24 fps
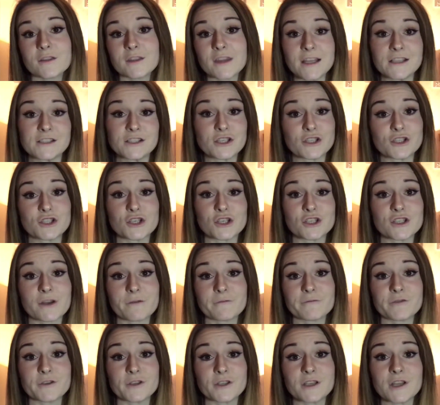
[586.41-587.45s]
This is just
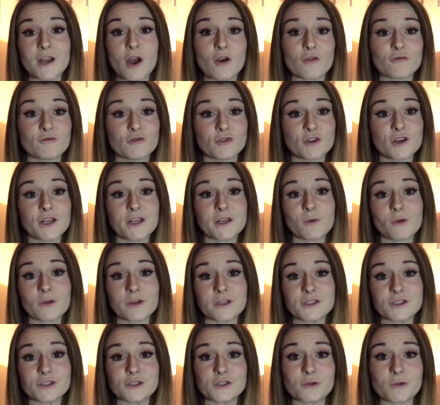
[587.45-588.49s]
something that I really
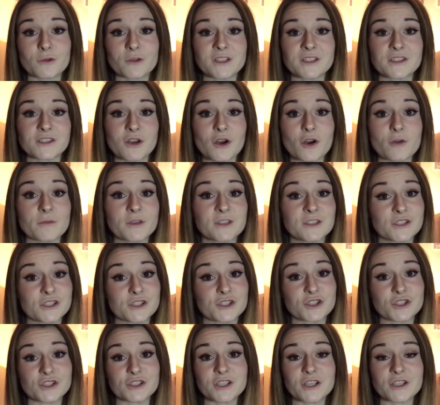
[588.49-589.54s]
wanted to do on the side because
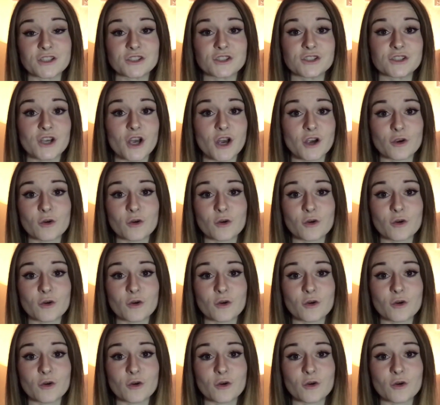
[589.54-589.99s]
it's just such